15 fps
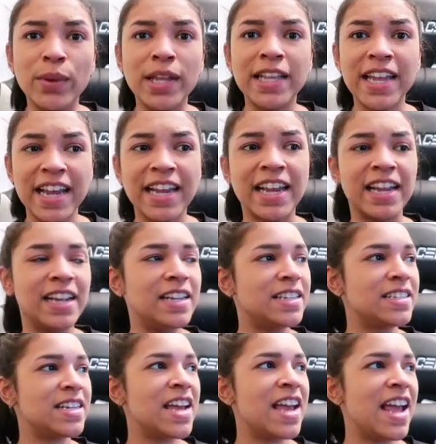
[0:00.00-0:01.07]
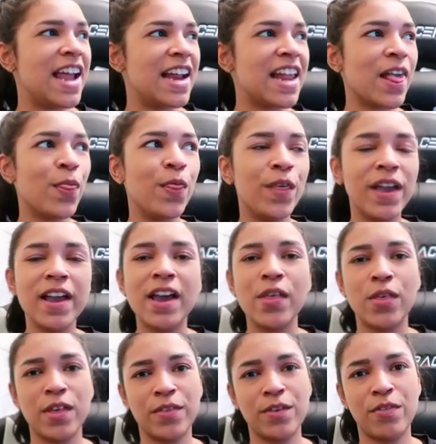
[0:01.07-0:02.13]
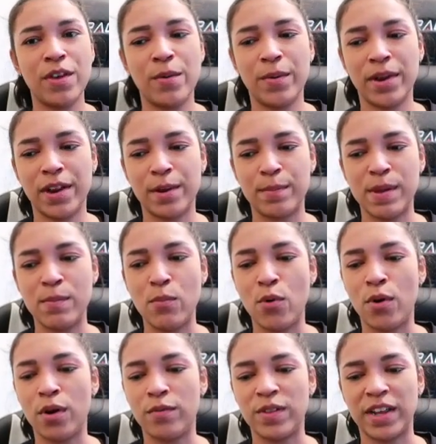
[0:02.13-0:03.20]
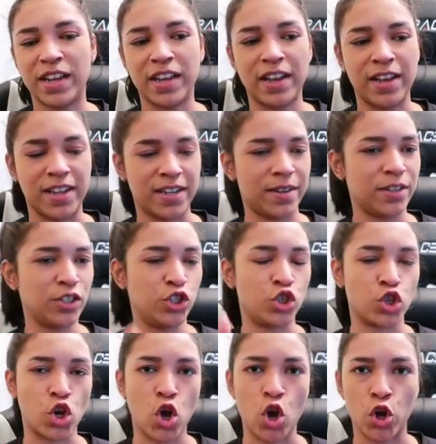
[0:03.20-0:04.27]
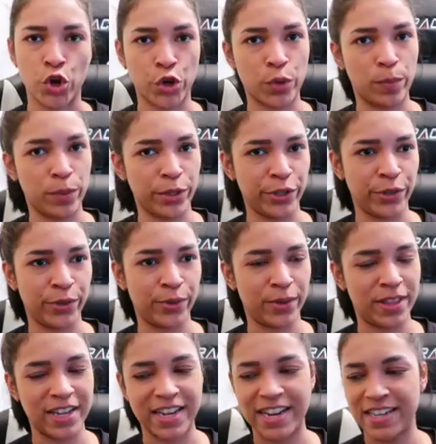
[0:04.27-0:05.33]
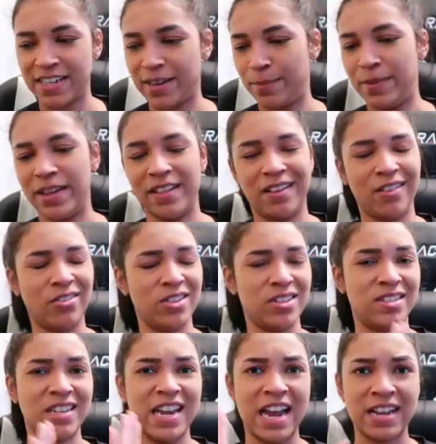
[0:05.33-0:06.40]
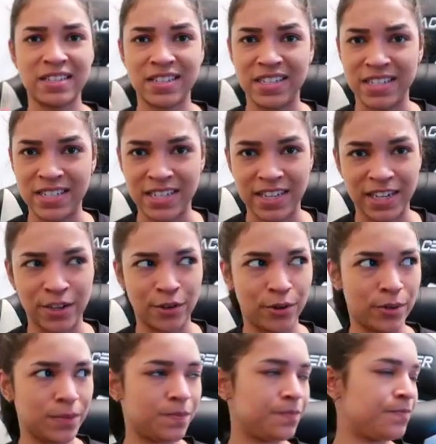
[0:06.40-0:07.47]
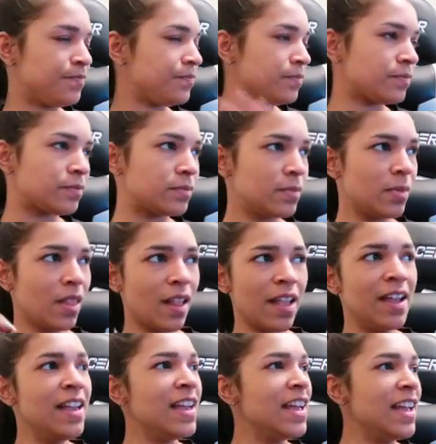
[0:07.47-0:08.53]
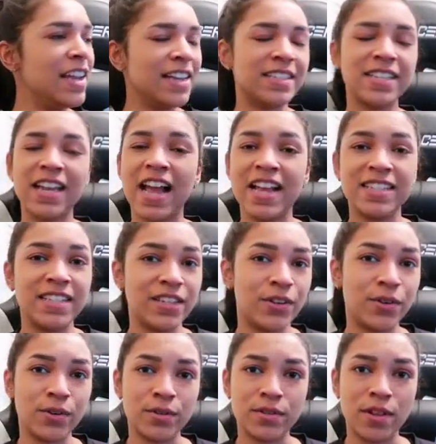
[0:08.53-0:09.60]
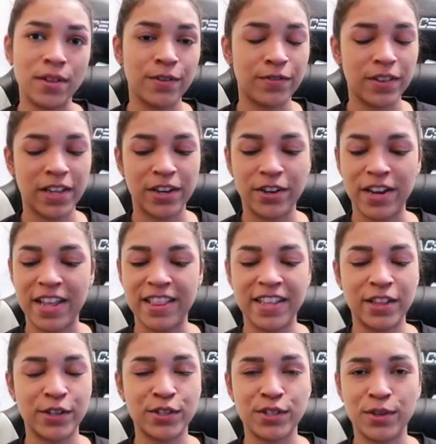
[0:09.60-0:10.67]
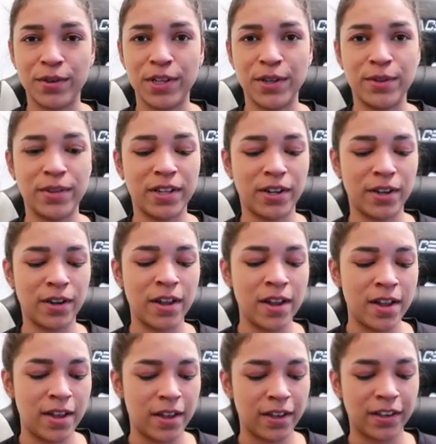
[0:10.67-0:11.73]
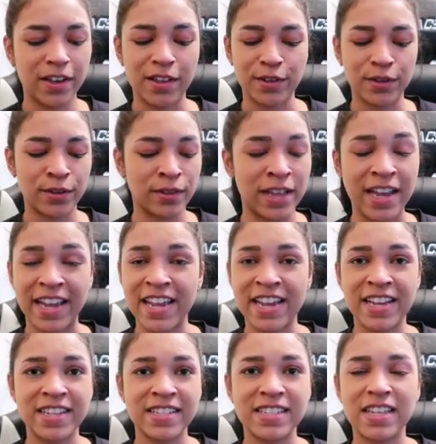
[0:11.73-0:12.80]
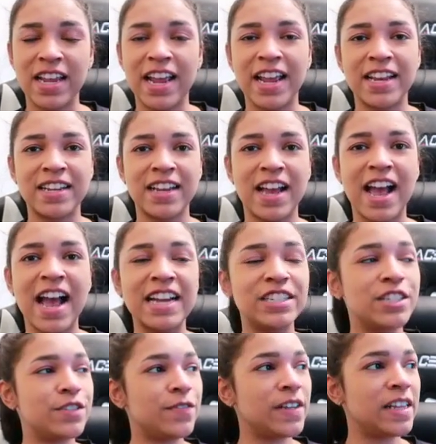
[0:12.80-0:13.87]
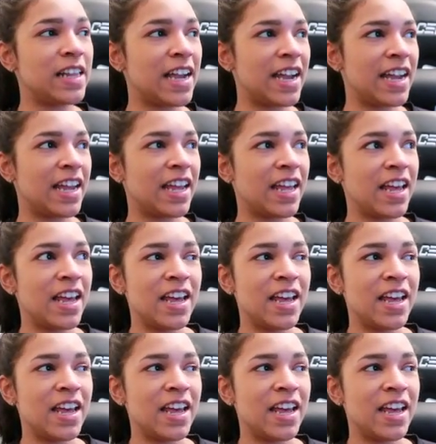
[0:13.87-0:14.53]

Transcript: leggings, and I thought that they were going to be more of like a dark blue, and they ended up being like this nasty teal. It's like I see girls all over the internet and they look so cute in their color leggings, and I just feel like